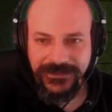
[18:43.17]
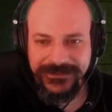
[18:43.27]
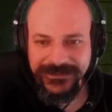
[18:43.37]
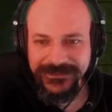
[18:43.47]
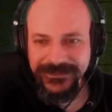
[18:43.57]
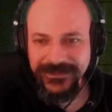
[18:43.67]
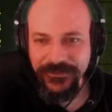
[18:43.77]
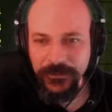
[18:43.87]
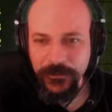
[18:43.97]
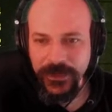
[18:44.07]
I
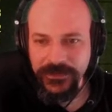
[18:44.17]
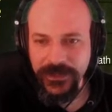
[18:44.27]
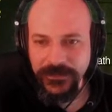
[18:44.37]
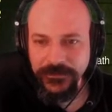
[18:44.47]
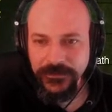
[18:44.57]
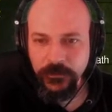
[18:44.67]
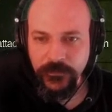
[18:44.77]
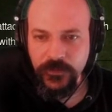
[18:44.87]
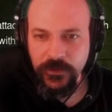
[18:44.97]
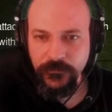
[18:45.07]
think we'll be okay.
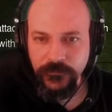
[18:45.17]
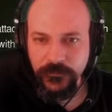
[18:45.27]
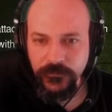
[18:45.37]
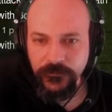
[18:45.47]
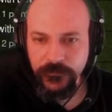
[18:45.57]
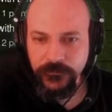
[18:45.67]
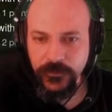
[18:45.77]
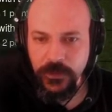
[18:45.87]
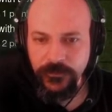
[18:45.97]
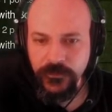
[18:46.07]
We've got
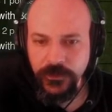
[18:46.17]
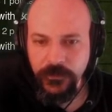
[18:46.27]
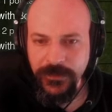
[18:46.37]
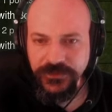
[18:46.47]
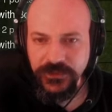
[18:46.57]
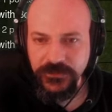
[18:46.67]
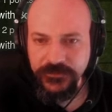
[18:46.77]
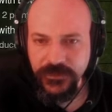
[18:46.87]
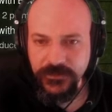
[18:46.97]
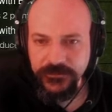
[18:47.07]
no magical
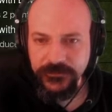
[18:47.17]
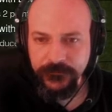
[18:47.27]
attacks.